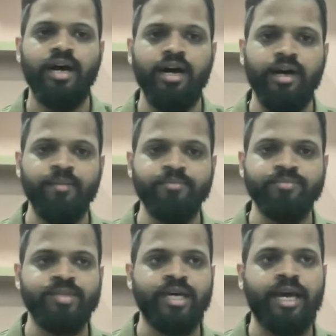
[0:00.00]

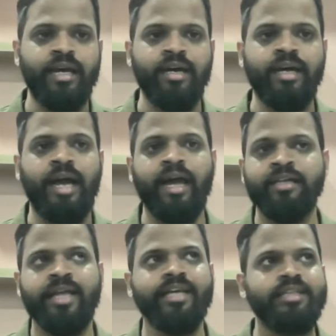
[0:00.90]

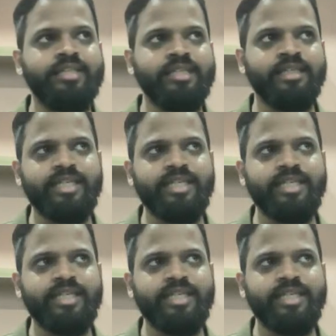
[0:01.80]
I think